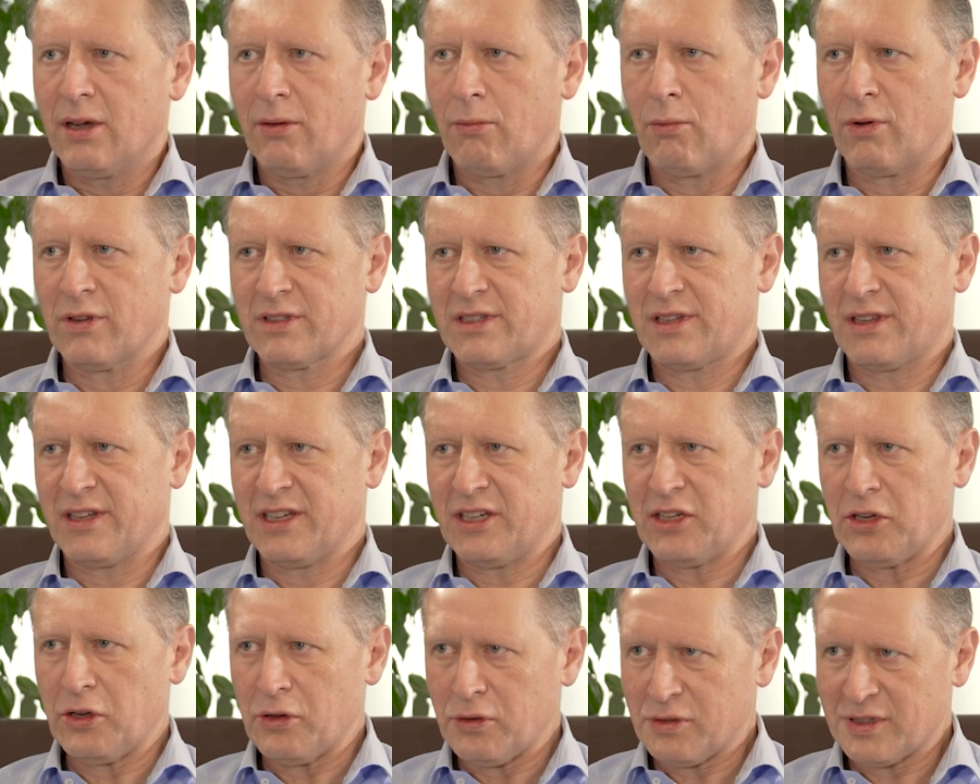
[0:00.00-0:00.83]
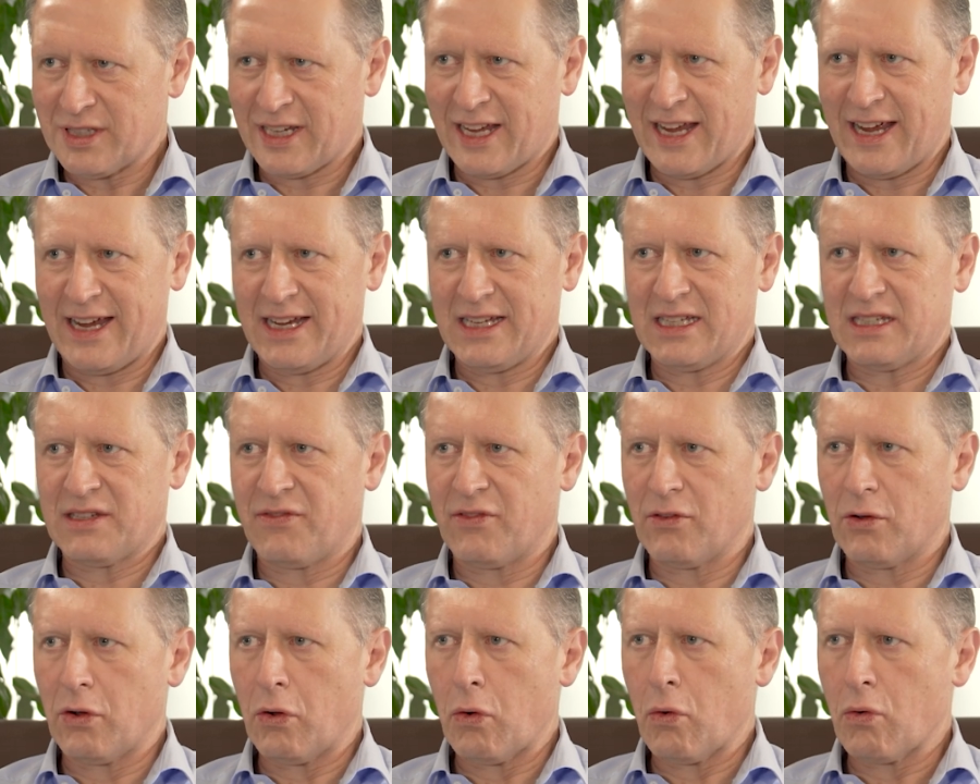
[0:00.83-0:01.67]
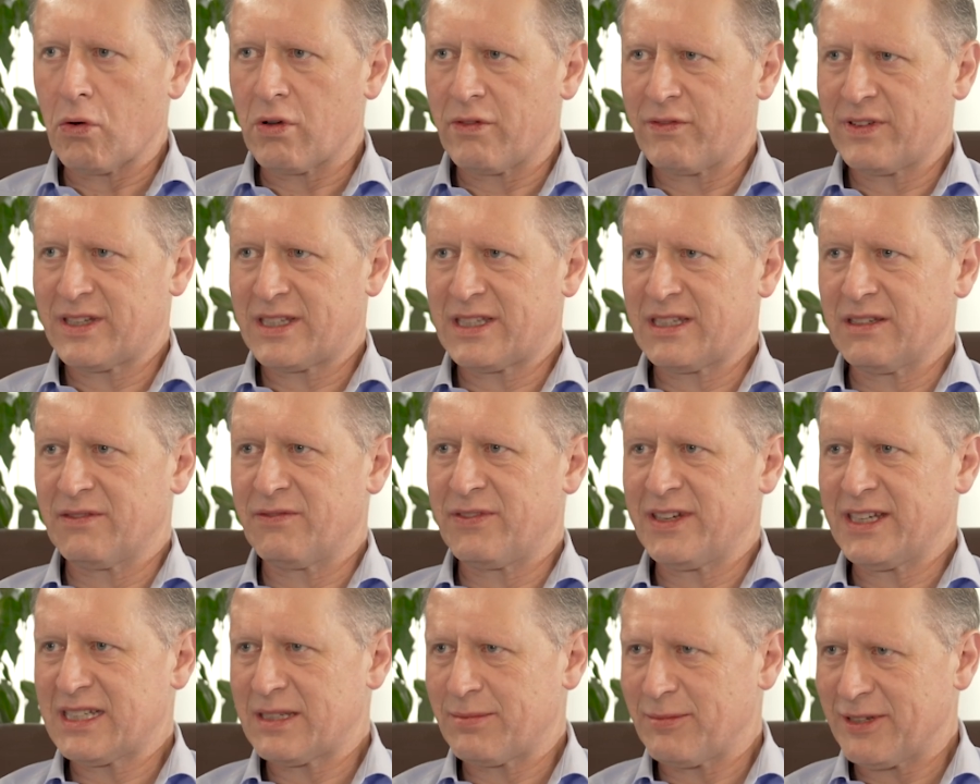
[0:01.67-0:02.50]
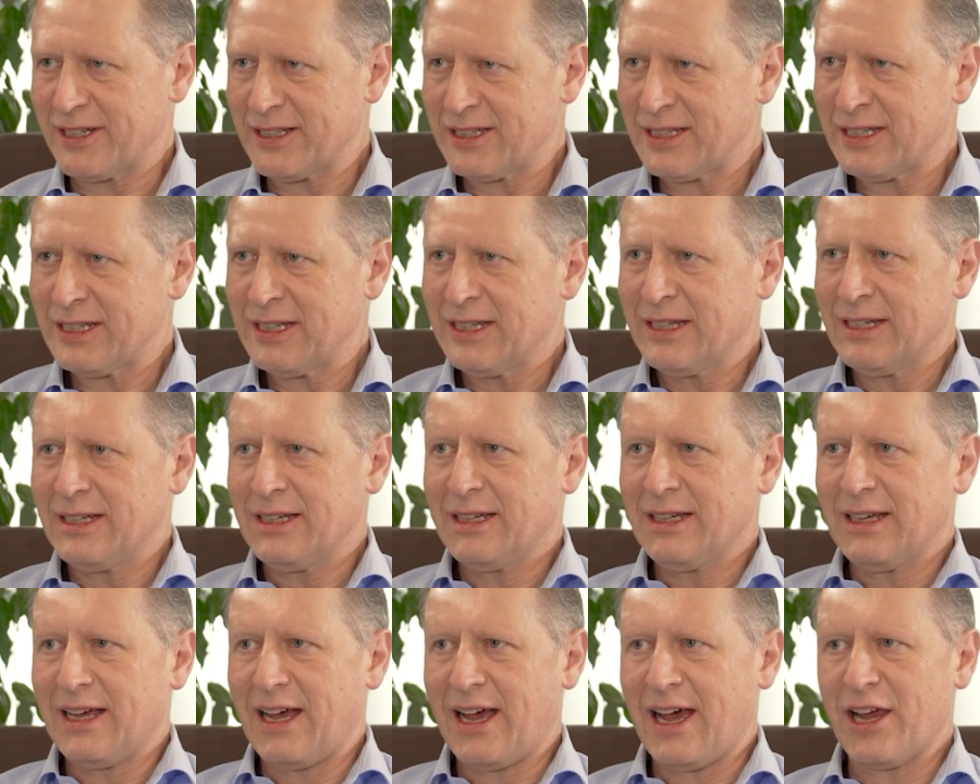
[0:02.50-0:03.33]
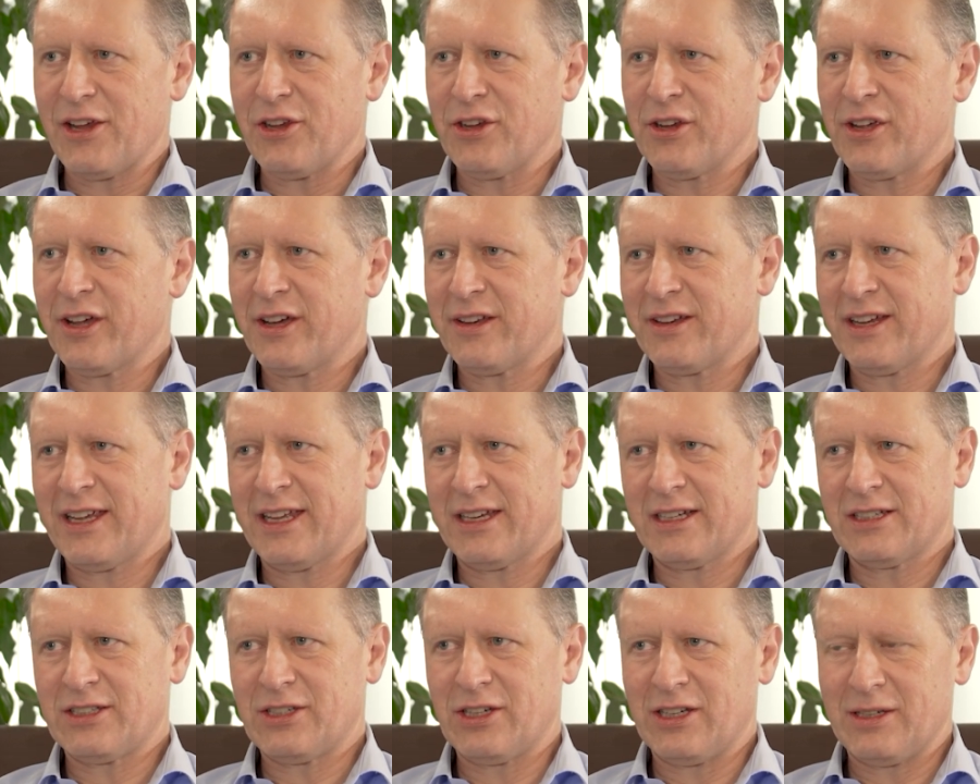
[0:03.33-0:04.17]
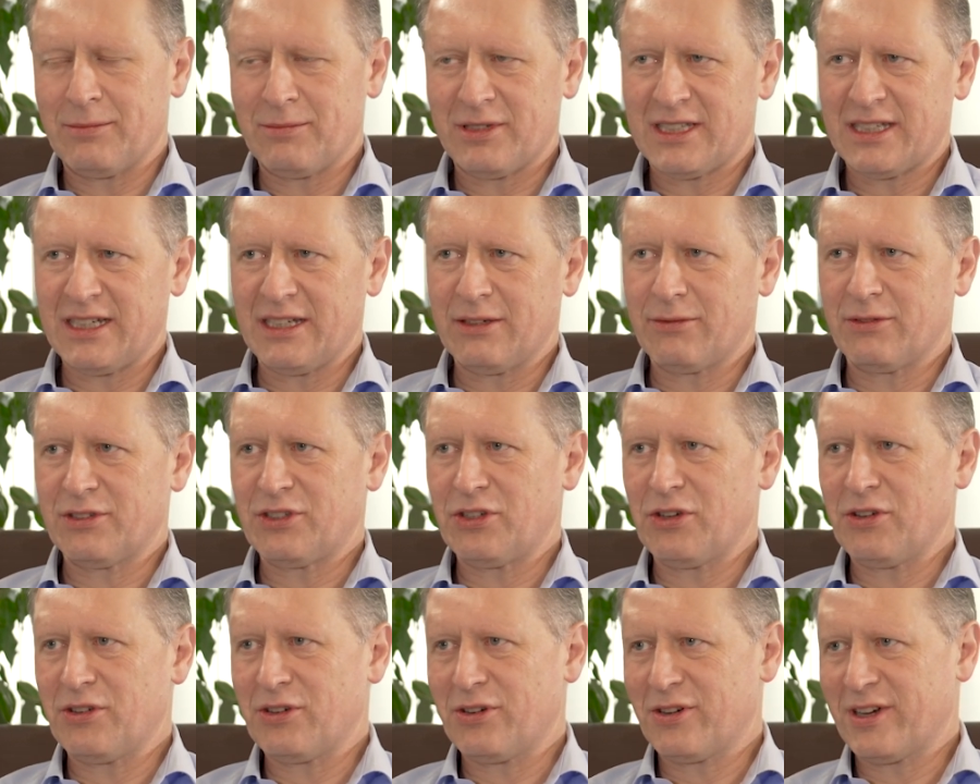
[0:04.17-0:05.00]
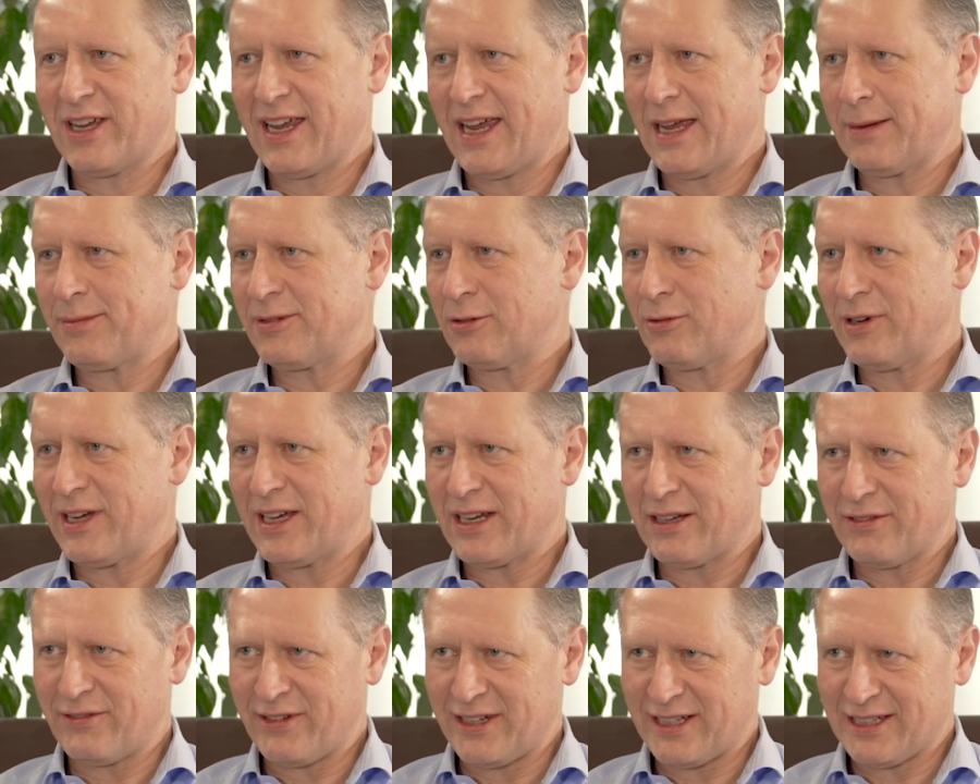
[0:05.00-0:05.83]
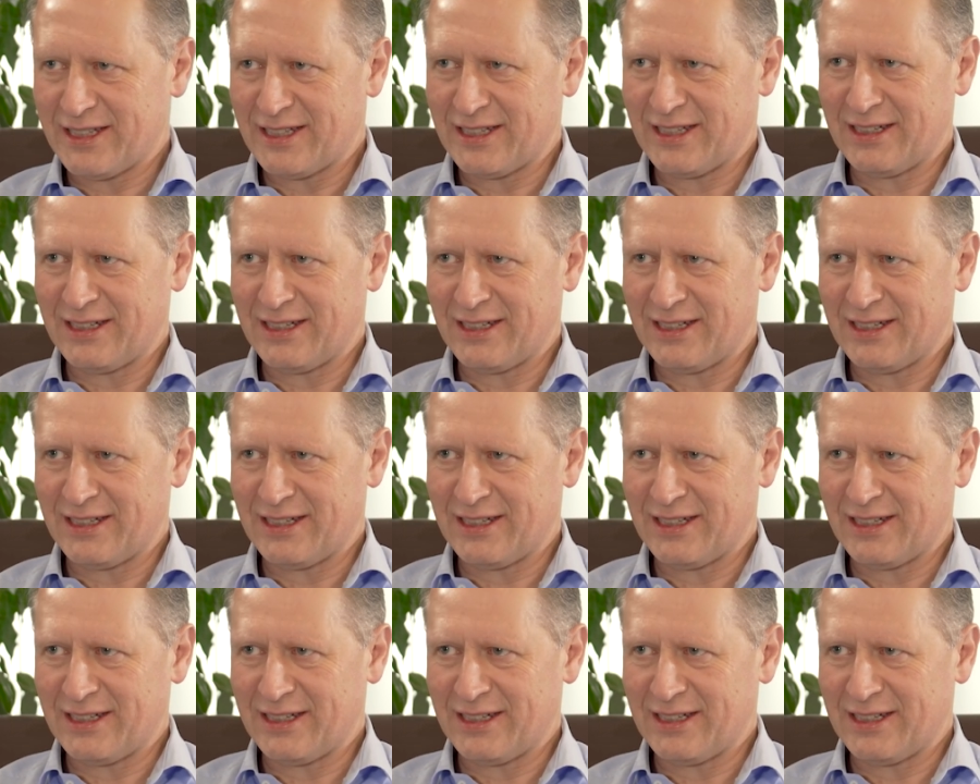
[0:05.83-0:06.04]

What's the use case for all of this investment? Are you going to get a 10% return on capital out of us?